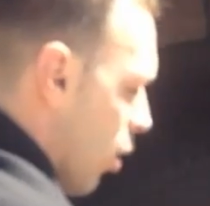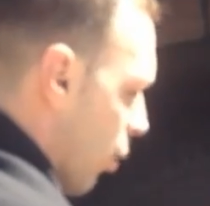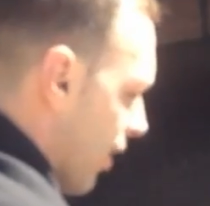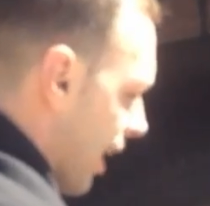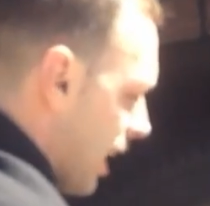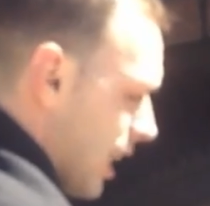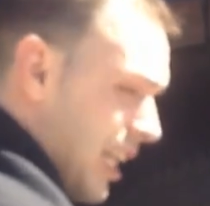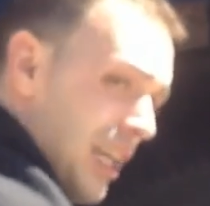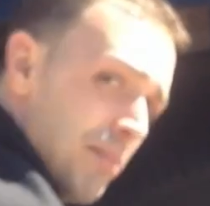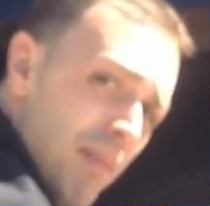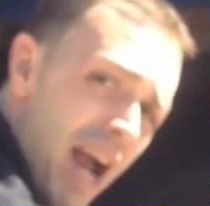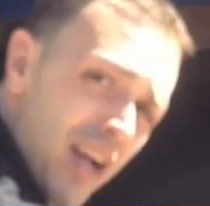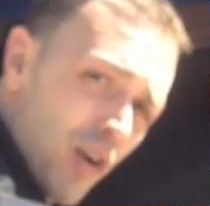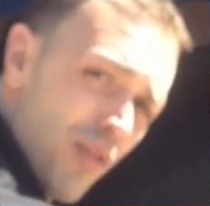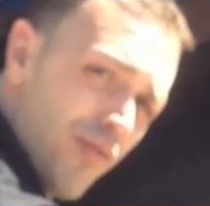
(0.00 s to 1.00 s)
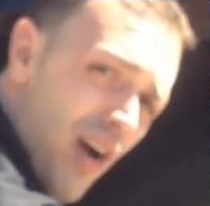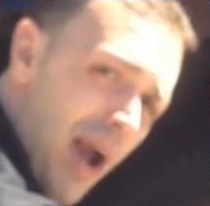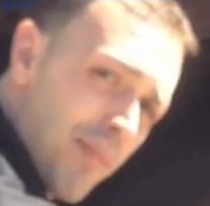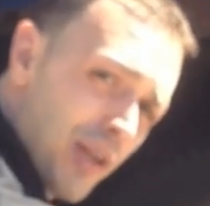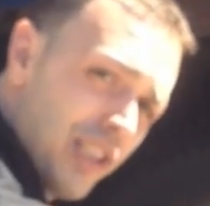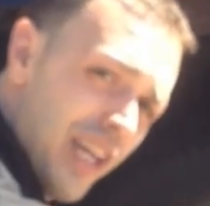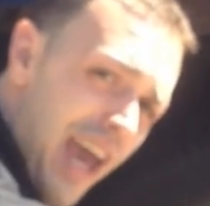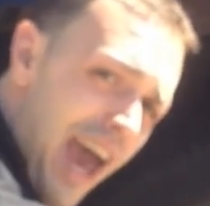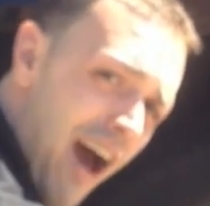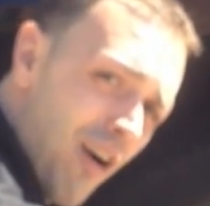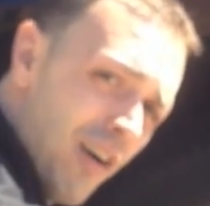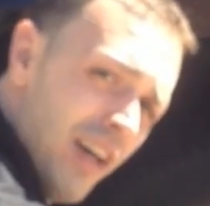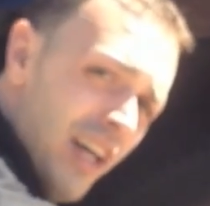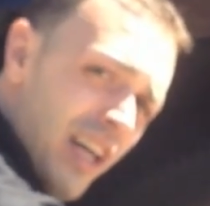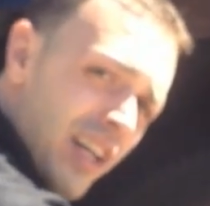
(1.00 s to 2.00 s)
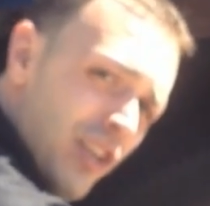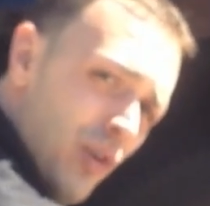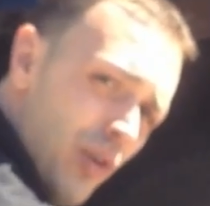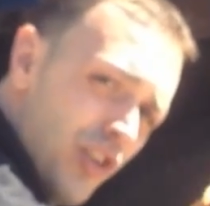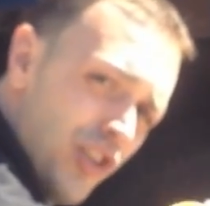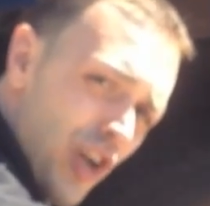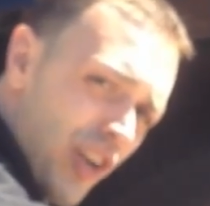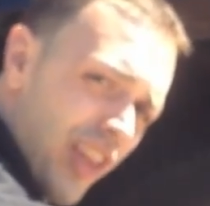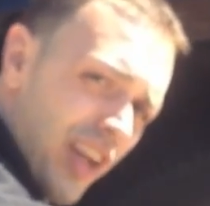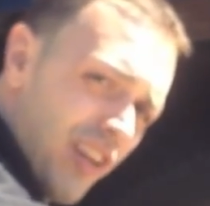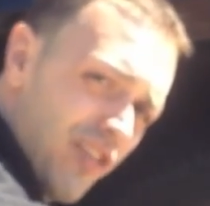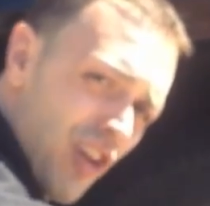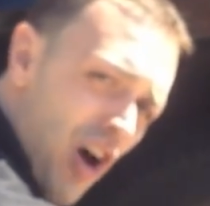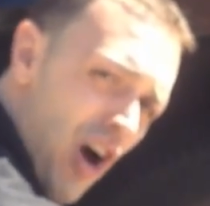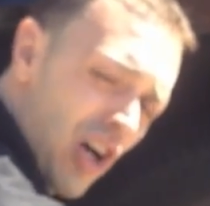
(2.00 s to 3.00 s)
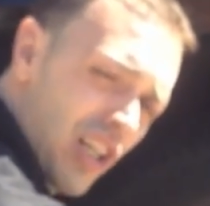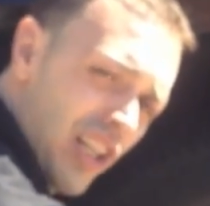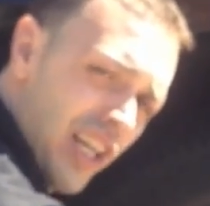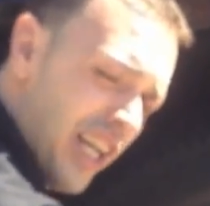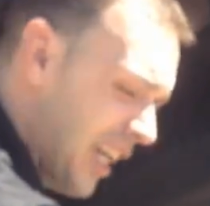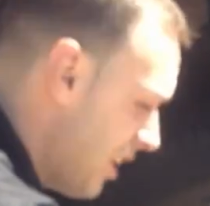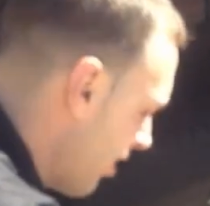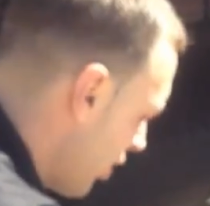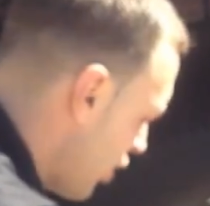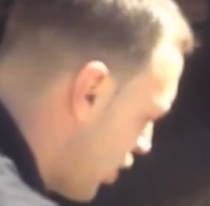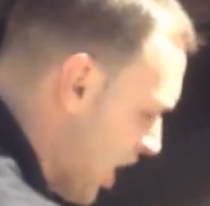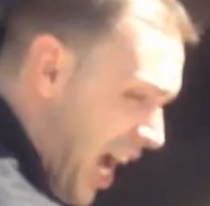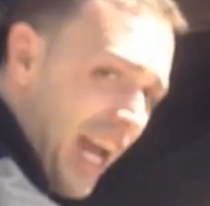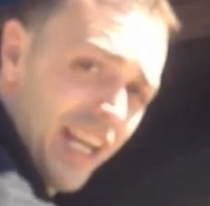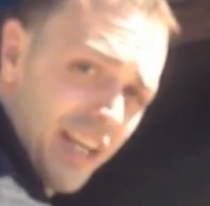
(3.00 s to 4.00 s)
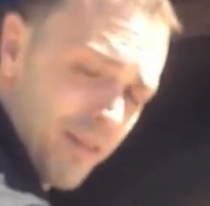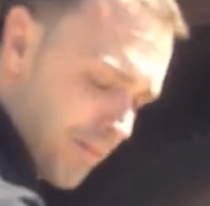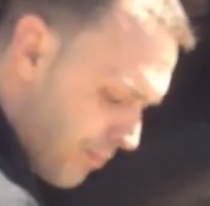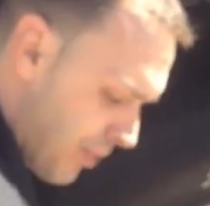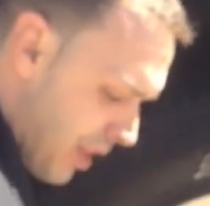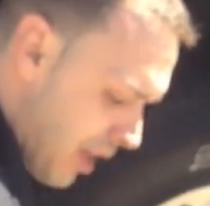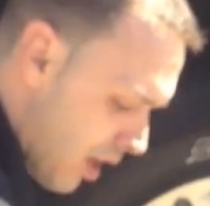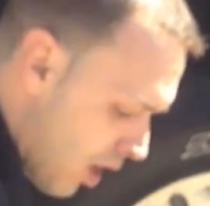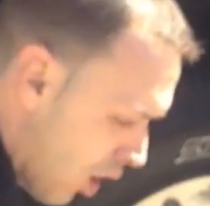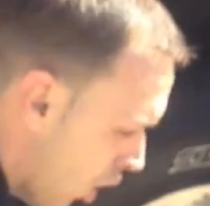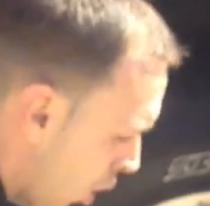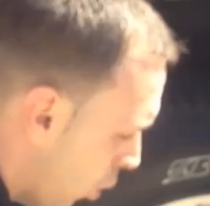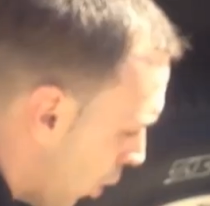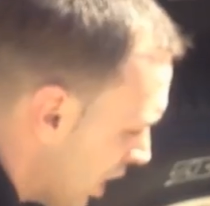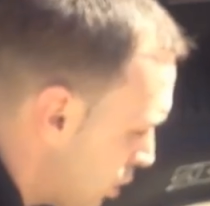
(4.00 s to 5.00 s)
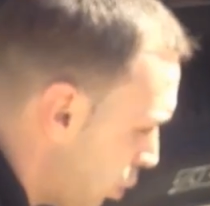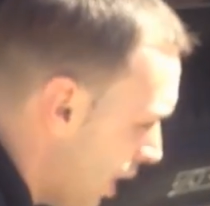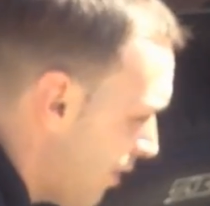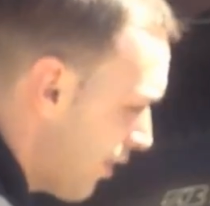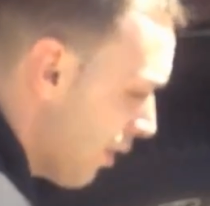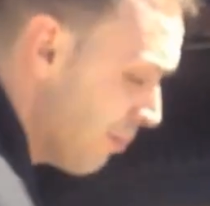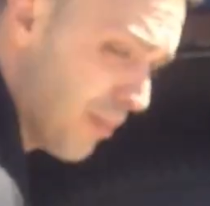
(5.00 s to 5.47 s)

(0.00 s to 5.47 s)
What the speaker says: with a clean microfiber towel to ensure that it's all clean, shining. Once we've